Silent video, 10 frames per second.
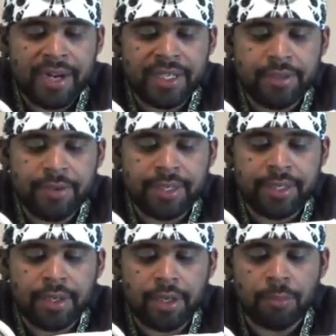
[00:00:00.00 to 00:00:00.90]
Upon
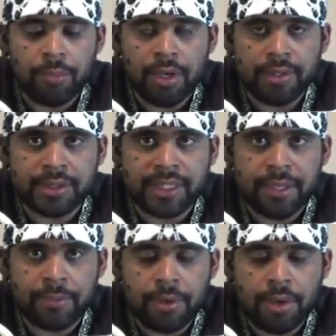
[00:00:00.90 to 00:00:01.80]
hearing her
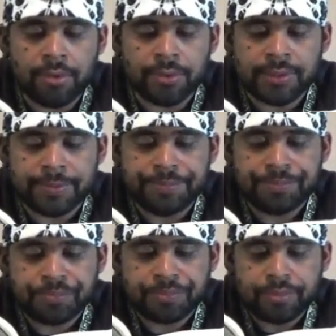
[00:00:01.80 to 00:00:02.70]
words, they arose.
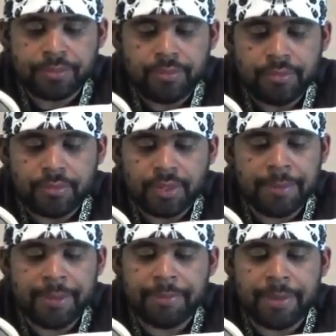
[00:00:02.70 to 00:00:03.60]

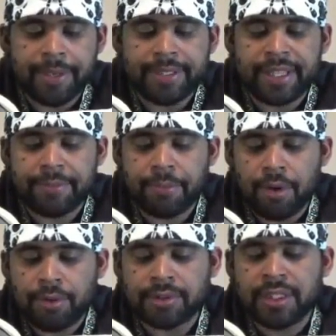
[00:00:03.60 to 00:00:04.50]
I mean, my bad. They
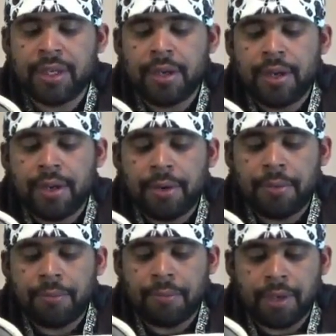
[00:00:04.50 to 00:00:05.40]
rose,
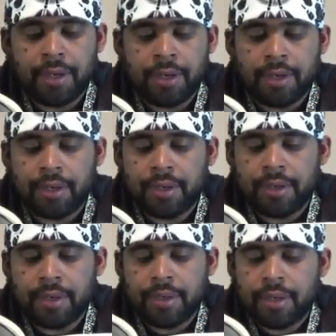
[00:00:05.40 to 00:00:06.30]

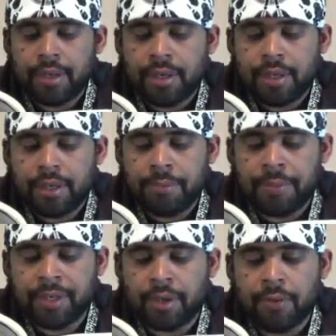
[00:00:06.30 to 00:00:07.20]

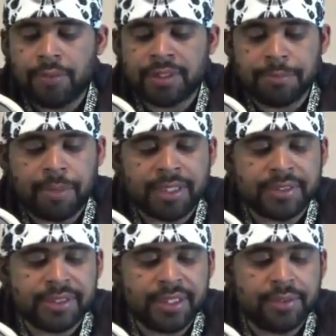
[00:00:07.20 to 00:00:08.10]
went over to
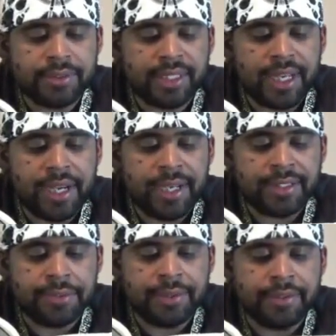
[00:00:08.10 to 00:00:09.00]
Montesinos,
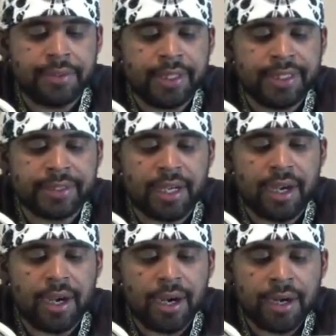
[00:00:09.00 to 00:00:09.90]
and to
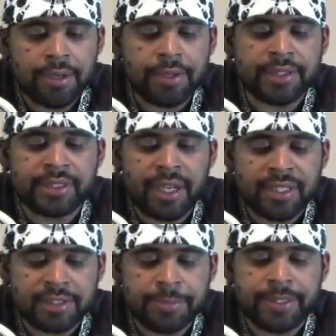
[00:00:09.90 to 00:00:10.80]
his utter
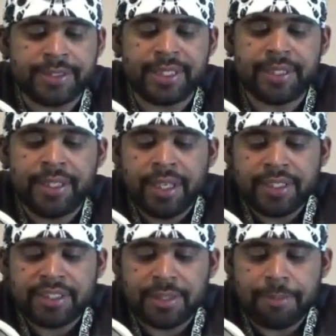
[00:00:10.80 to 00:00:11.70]
astonishment said,
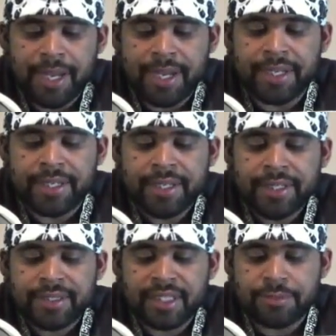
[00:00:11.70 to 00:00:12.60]
Shemay,
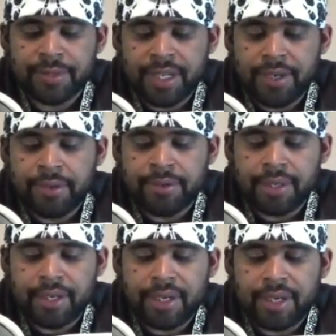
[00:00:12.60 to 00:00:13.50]

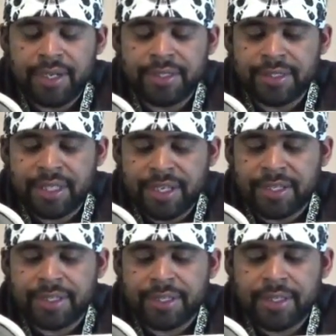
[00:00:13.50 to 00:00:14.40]
Yezreel,
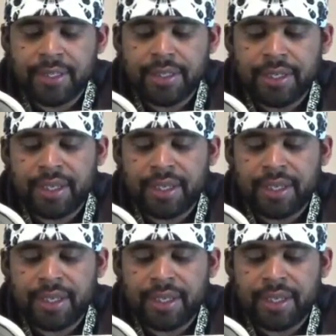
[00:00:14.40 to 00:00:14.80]
Adonai,